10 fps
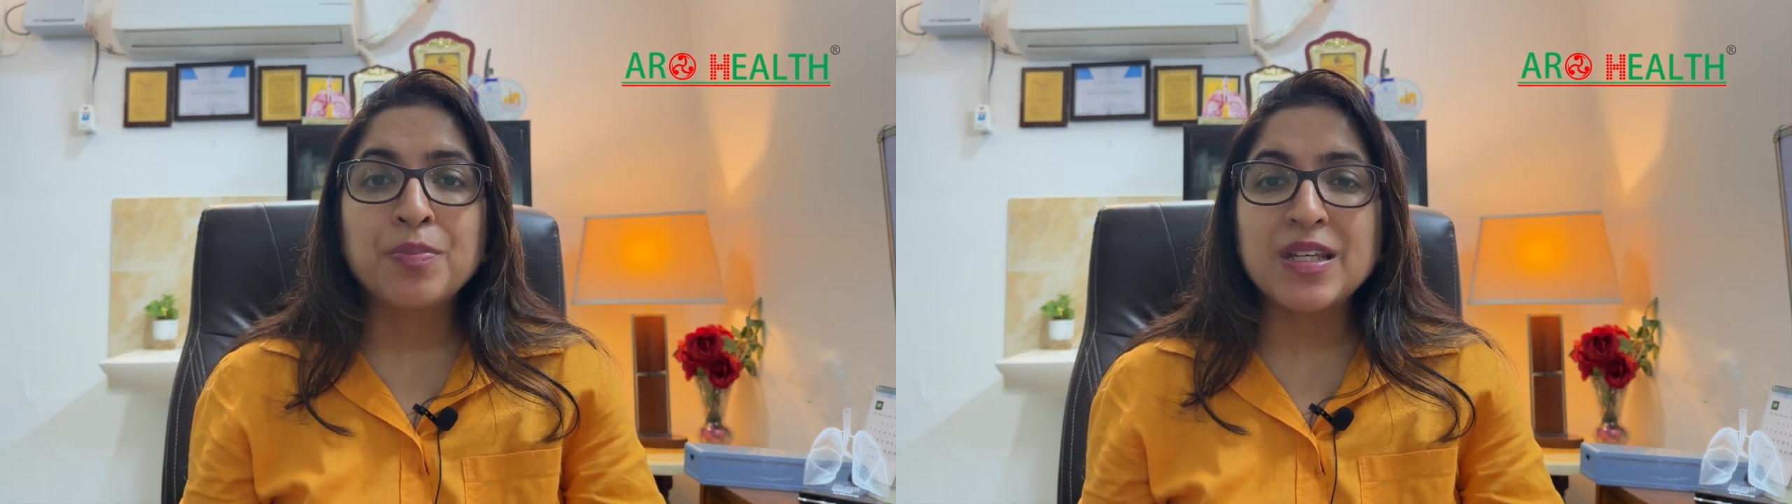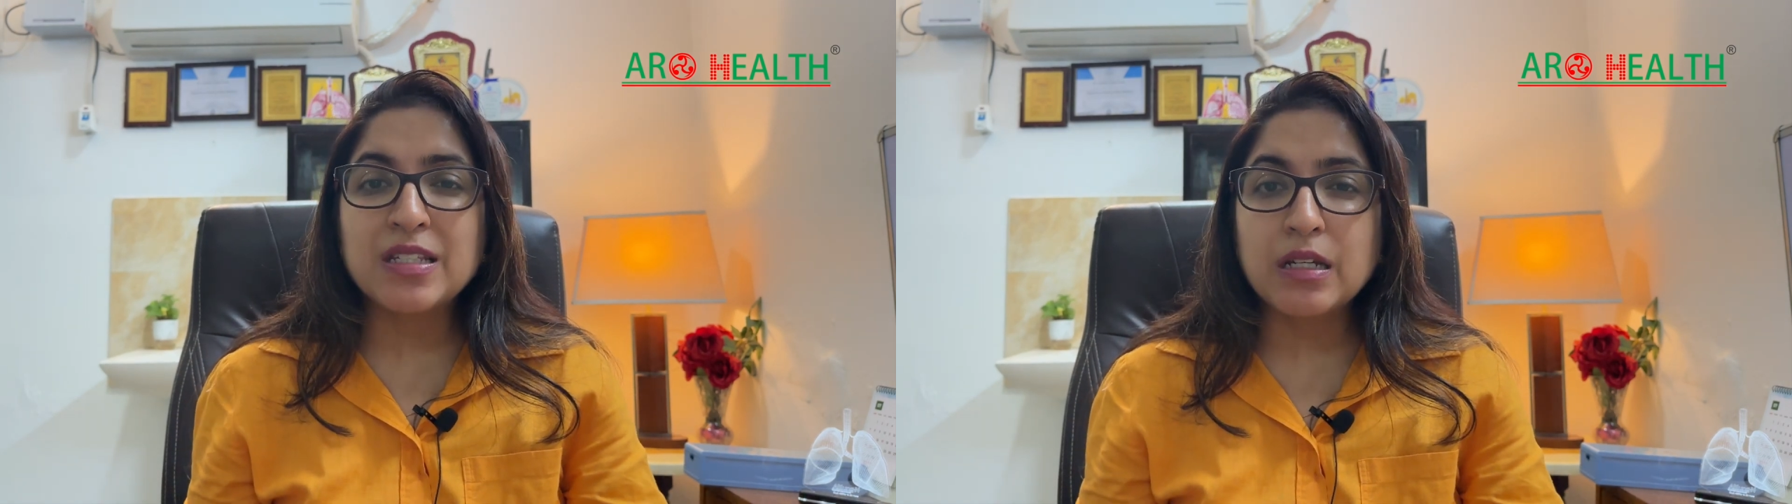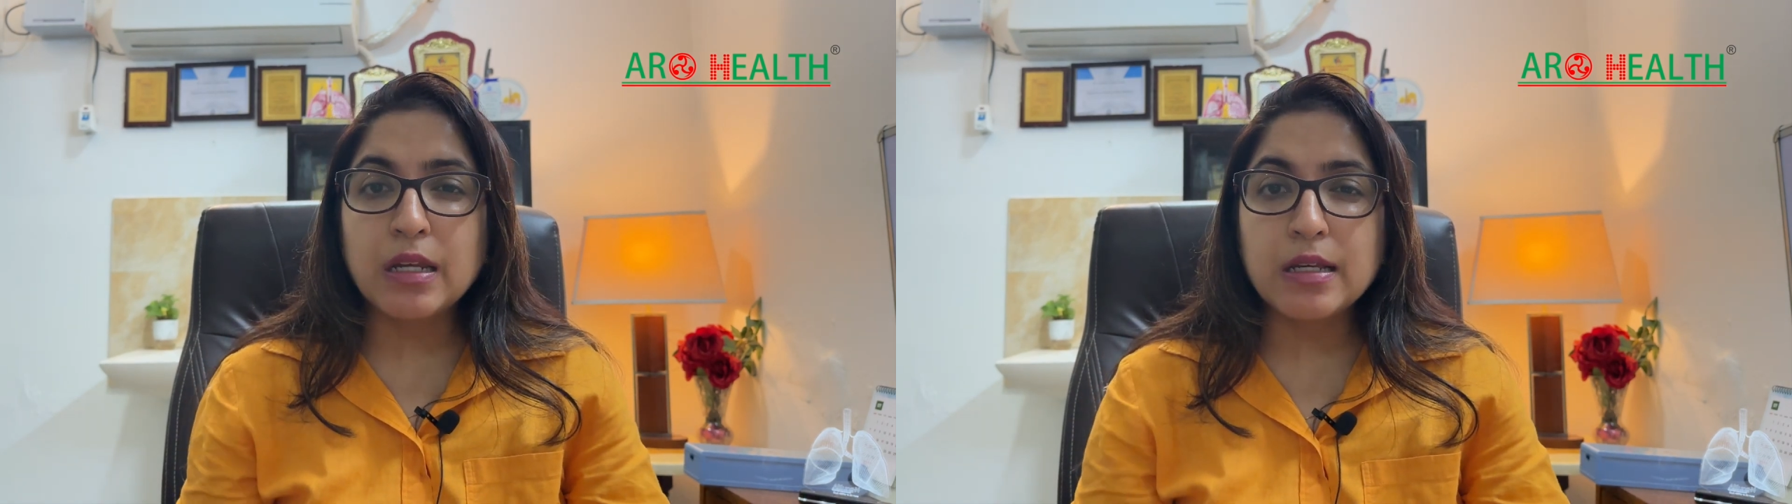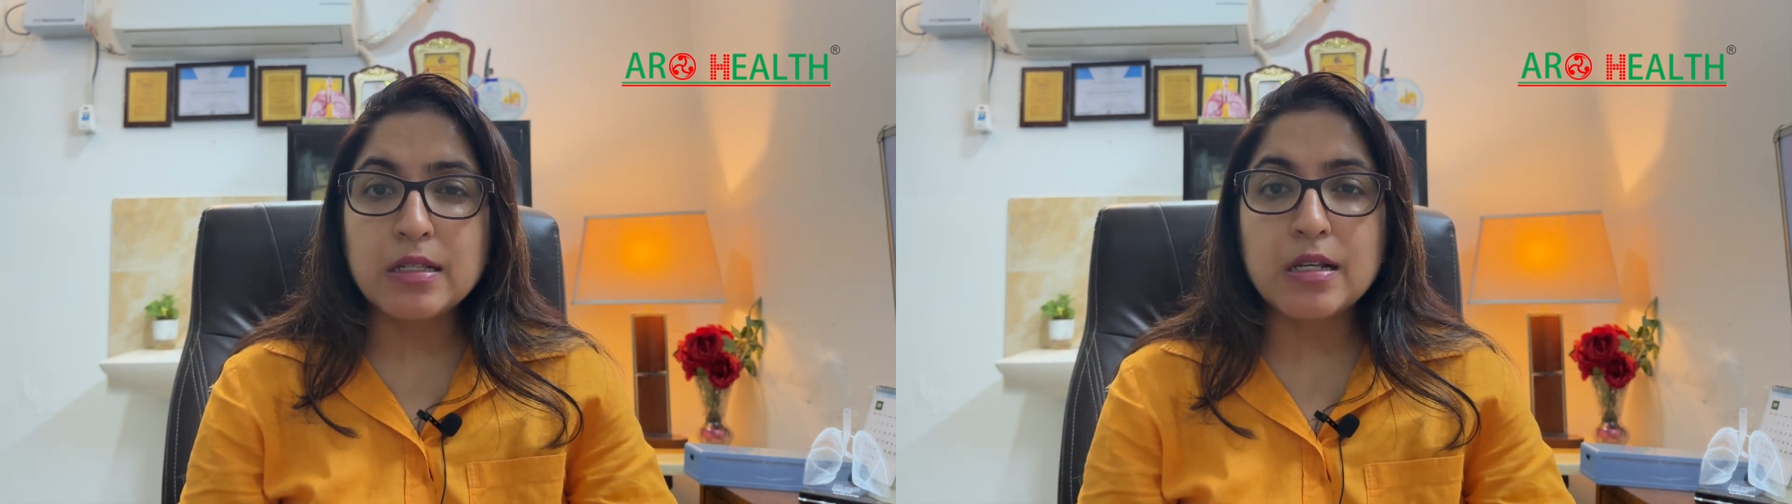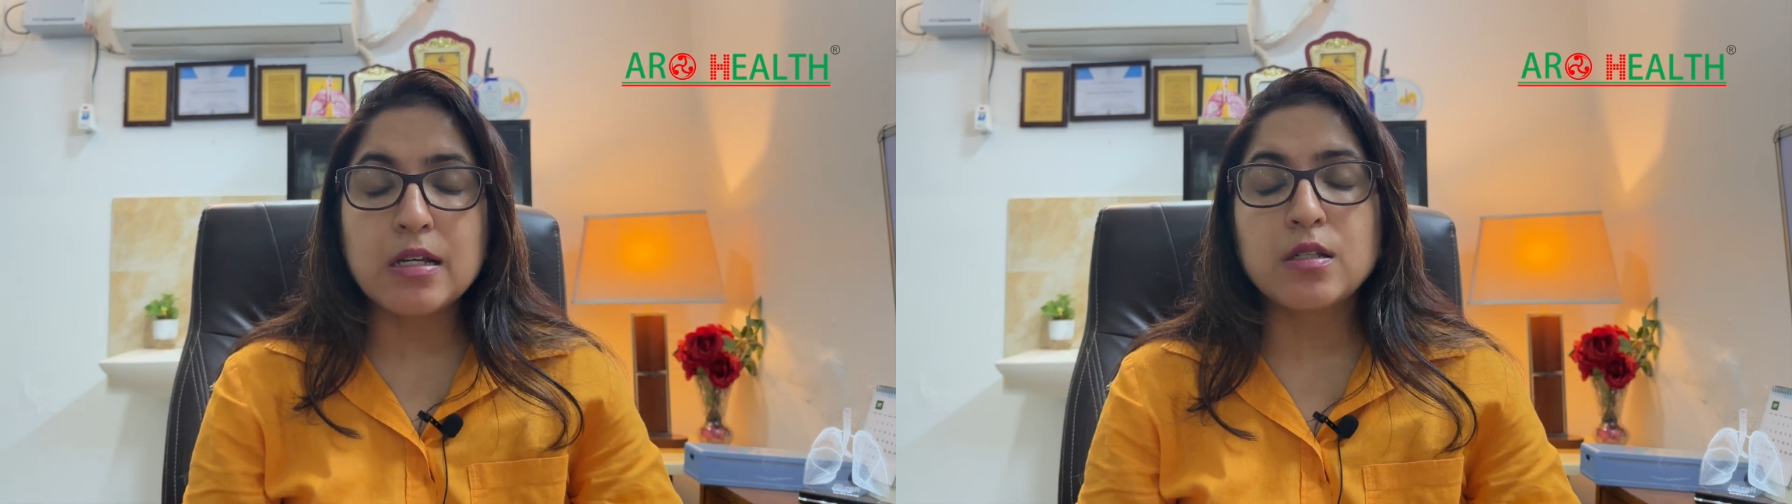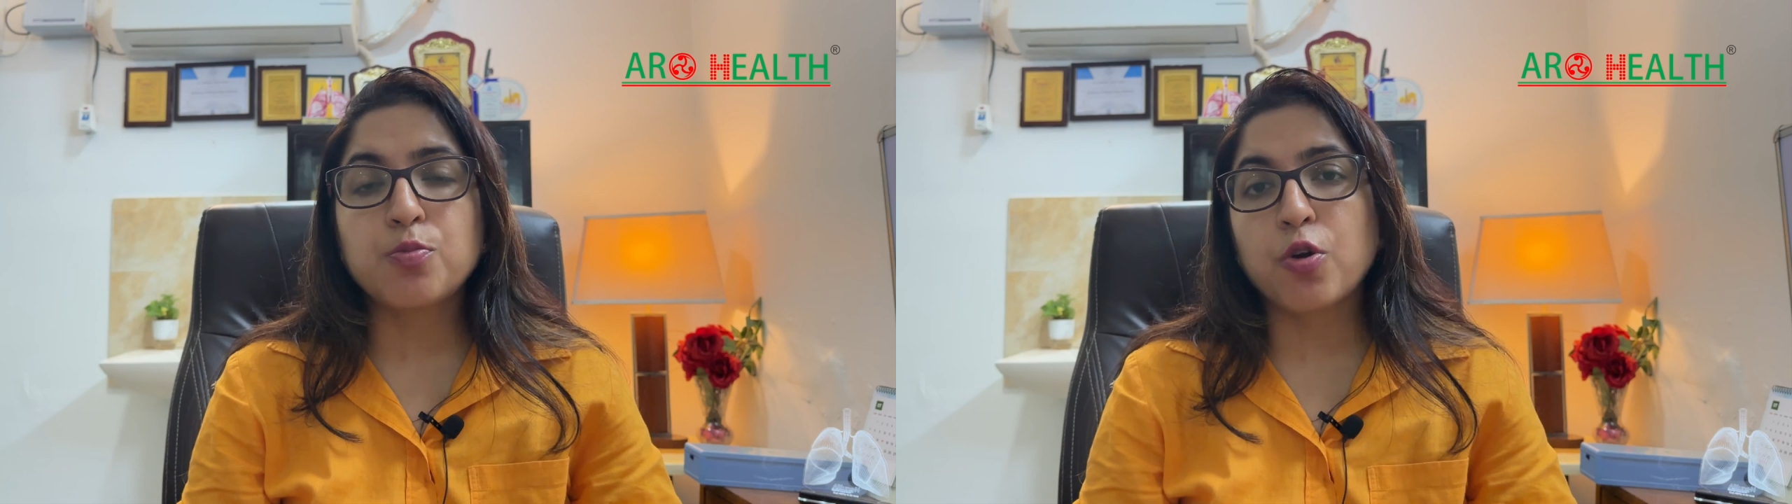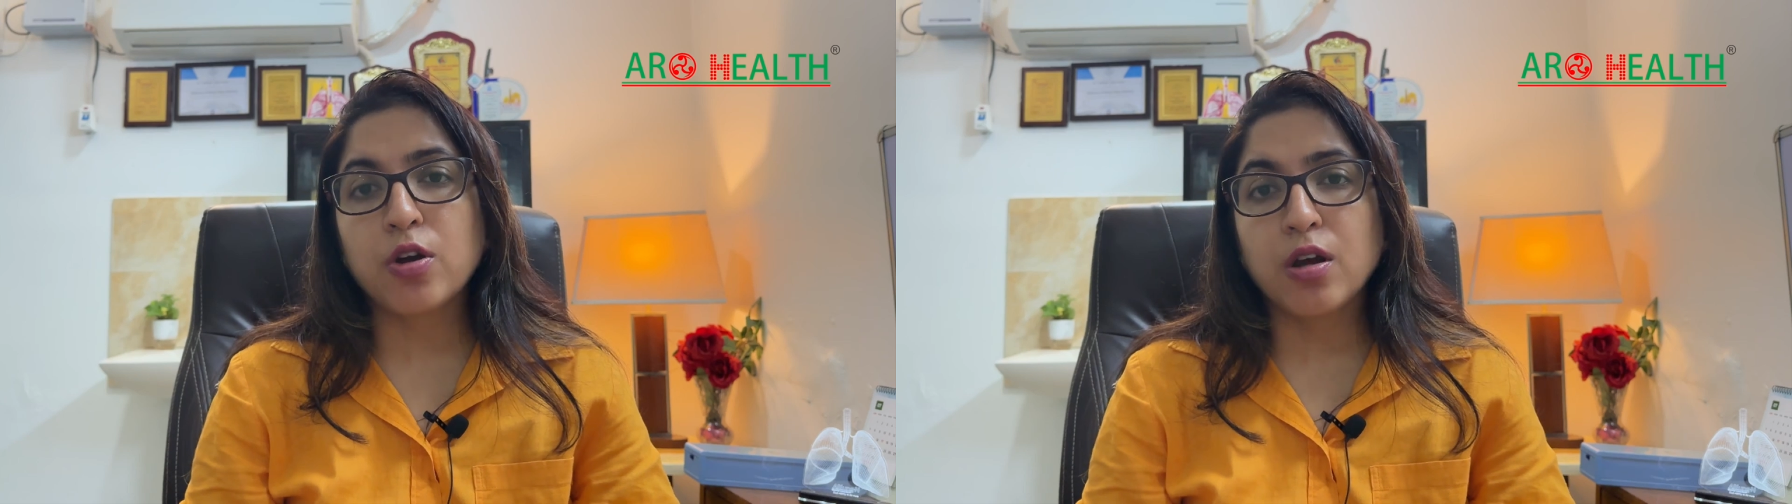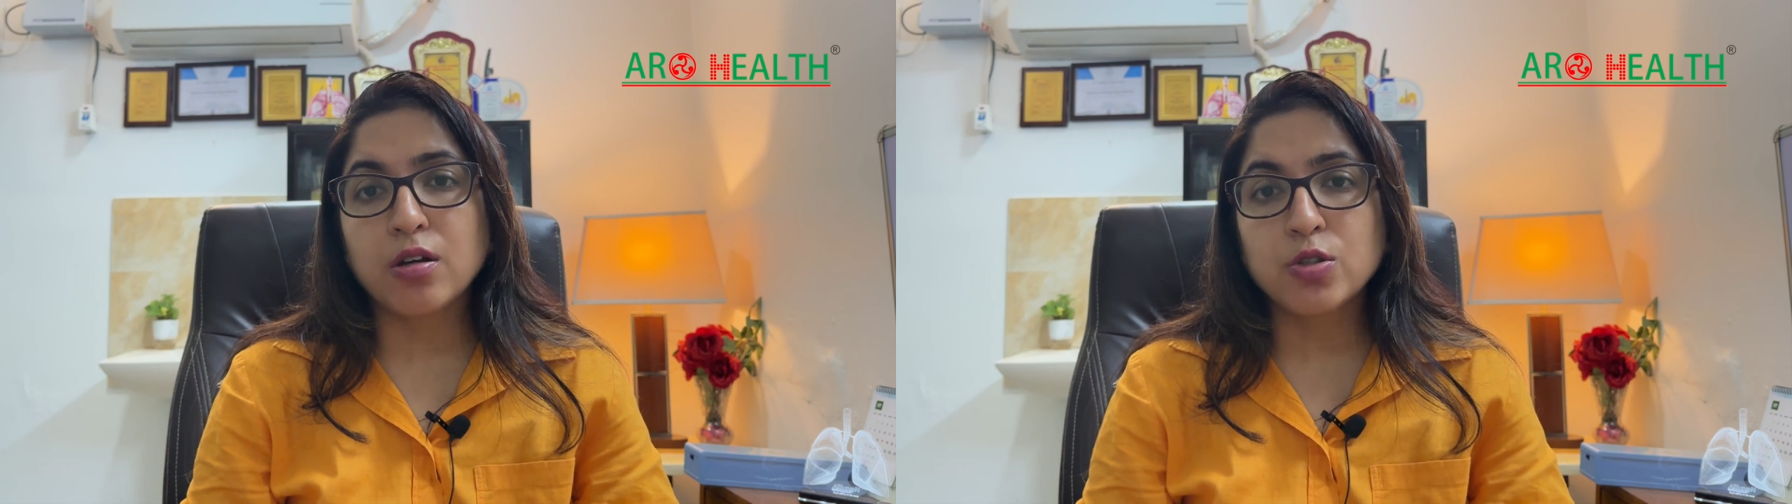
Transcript: is a tasteless product.